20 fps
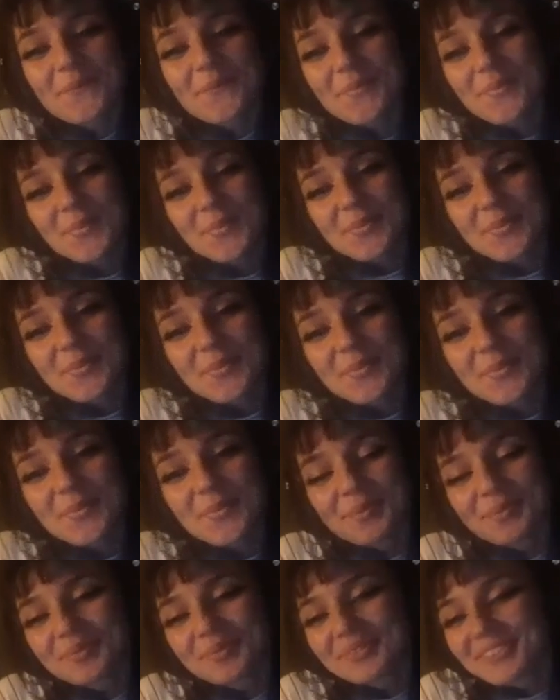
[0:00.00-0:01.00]

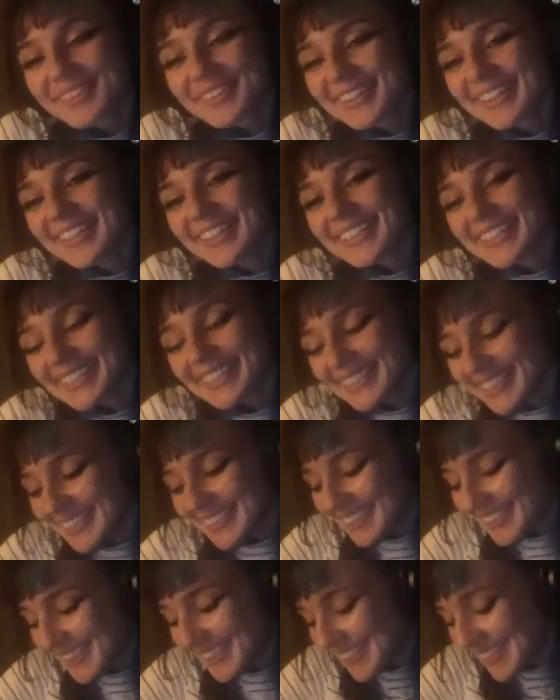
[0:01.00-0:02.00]

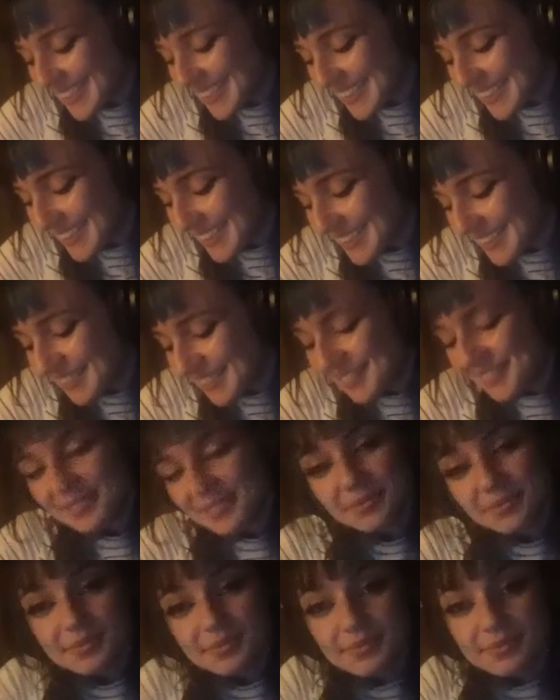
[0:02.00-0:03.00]

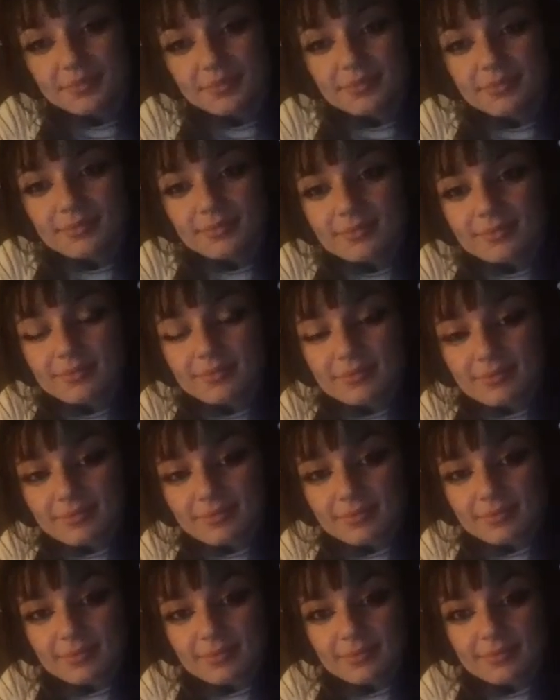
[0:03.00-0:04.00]

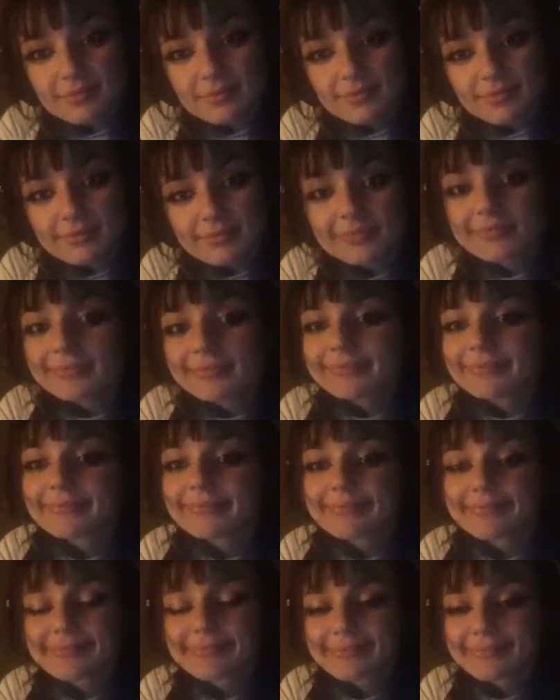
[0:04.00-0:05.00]

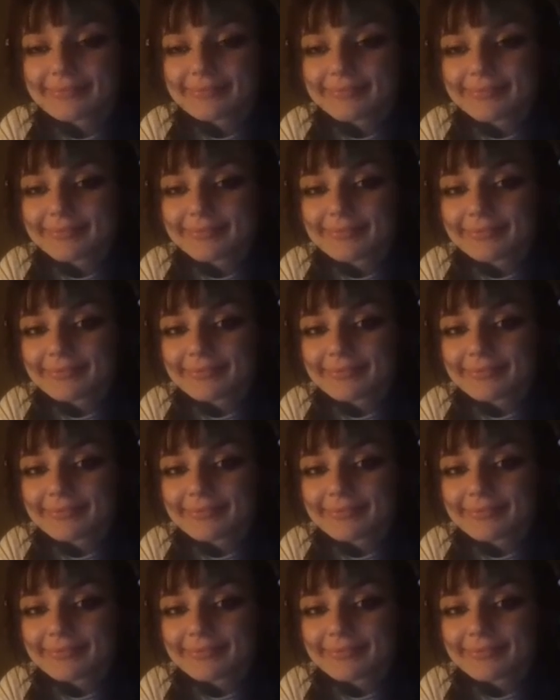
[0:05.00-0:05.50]
The person shown says nothing.